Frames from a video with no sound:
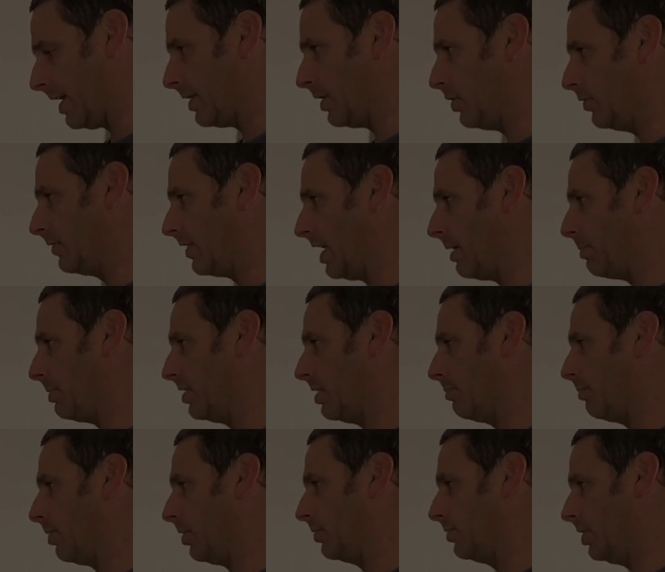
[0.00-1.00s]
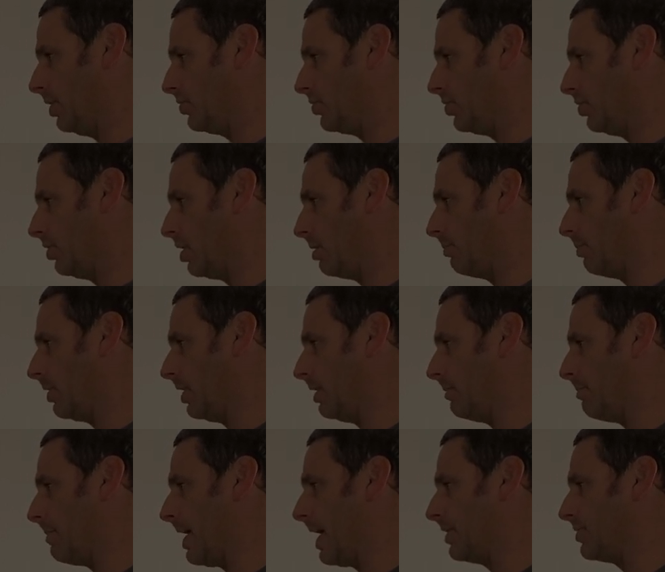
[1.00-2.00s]
and you type in the partition number
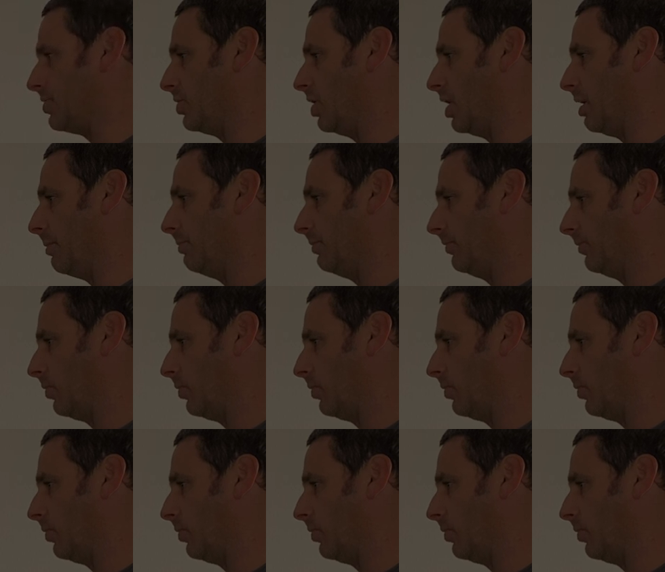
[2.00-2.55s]
and match it up.